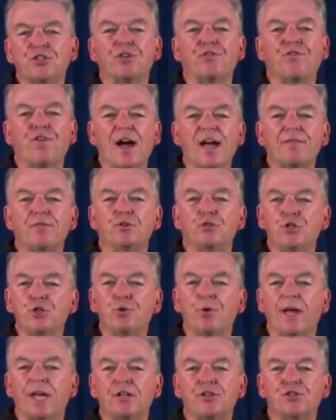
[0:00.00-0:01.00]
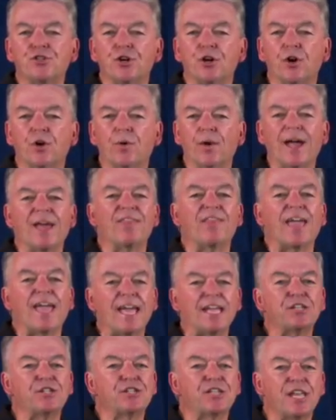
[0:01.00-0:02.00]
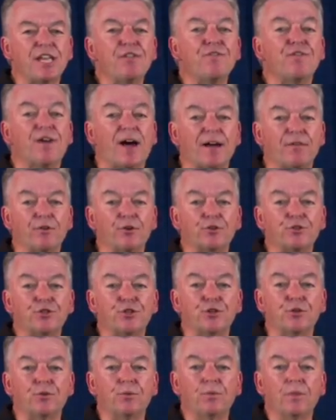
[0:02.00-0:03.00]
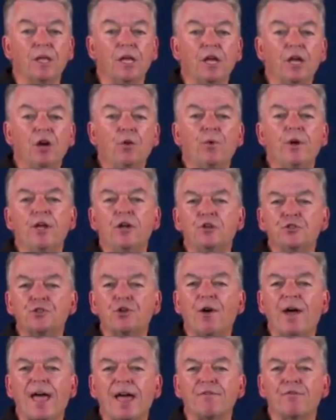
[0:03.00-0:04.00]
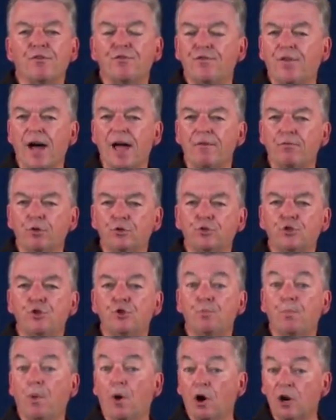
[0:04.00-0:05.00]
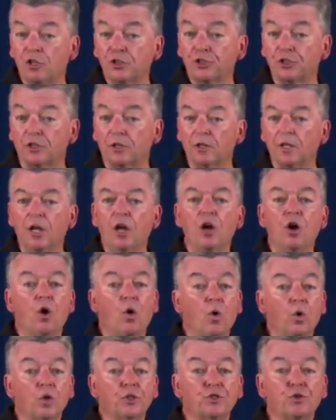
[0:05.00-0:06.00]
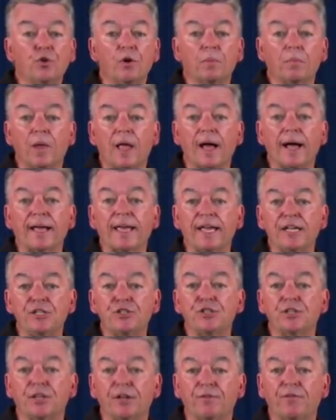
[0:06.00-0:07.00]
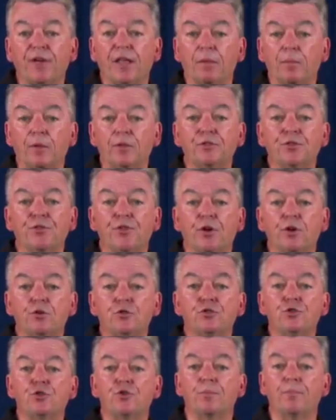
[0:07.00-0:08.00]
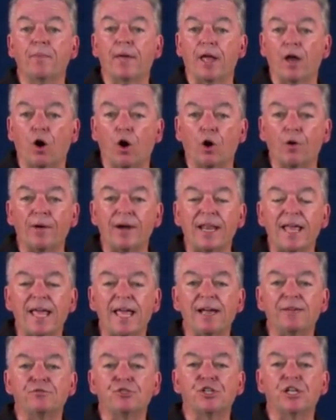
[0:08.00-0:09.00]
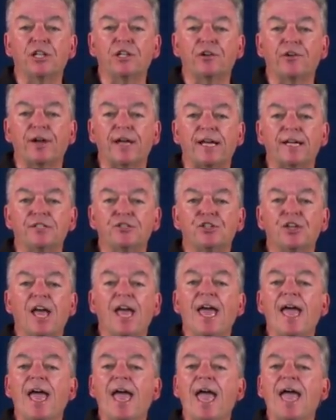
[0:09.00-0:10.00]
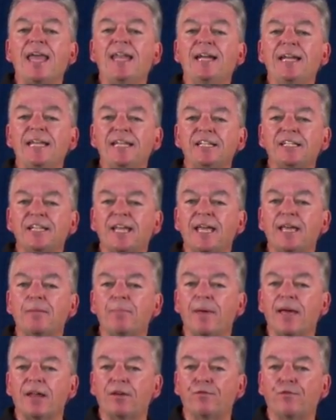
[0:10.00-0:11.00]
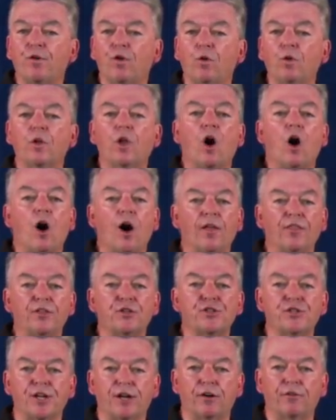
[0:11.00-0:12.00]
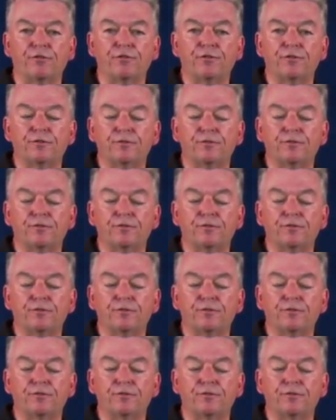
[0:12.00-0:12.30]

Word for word: the 502HO and the HT502, we also have a 502 partial or short block engine available to those who may already have cylinder heads and an intake manifold on the shelf.